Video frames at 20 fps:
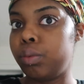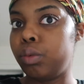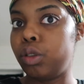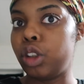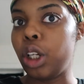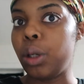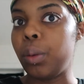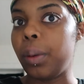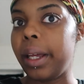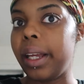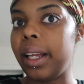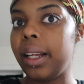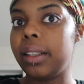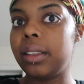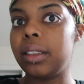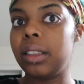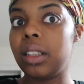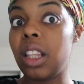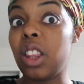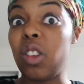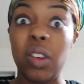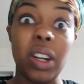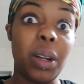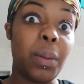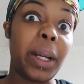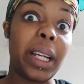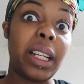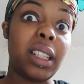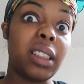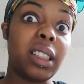2 weeks, 3
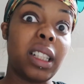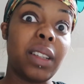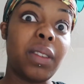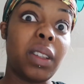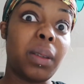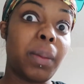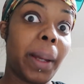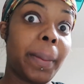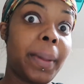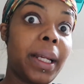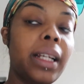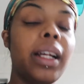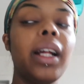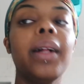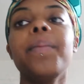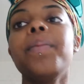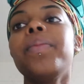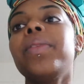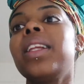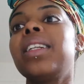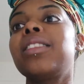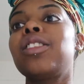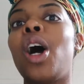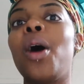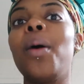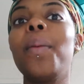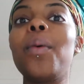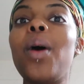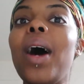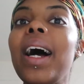weeks even maybe. So
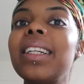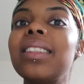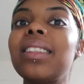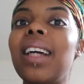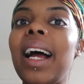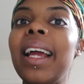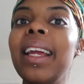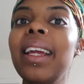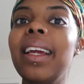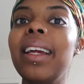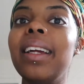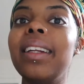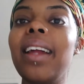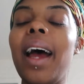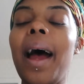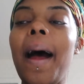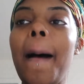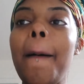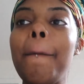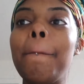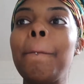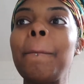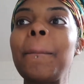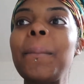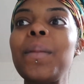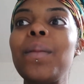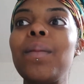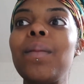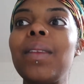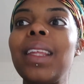I'm quite excited.
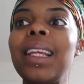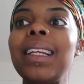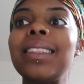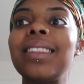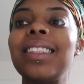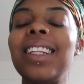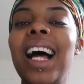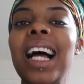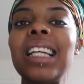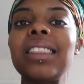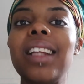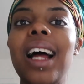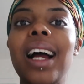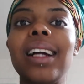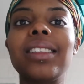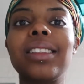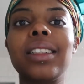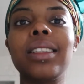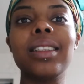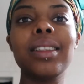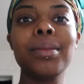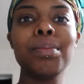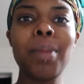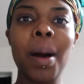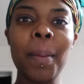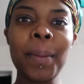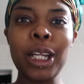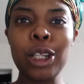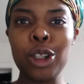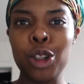It's nice, like
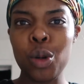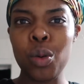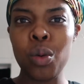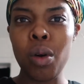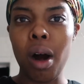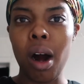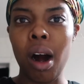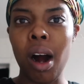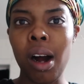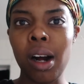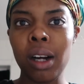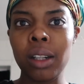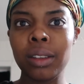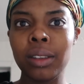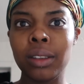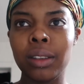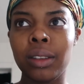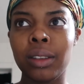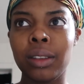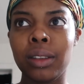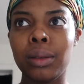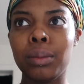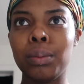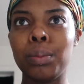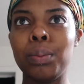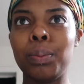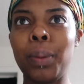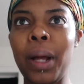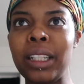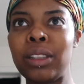mummy and daughter
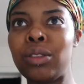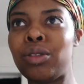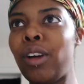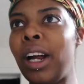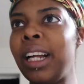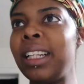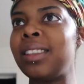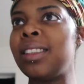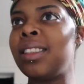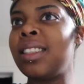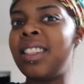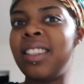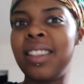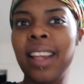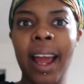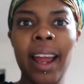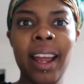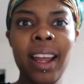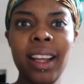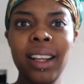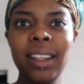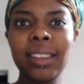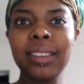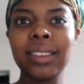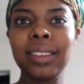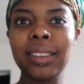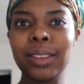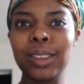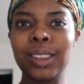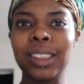best friend date
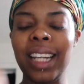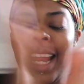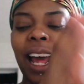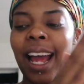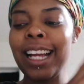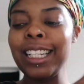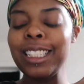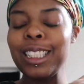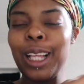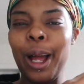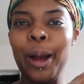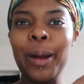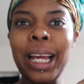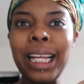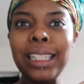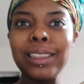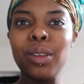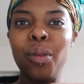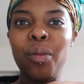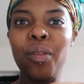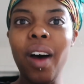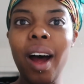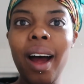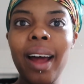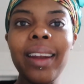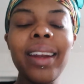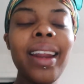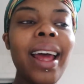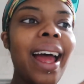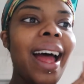today, so it's
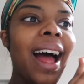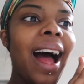fun.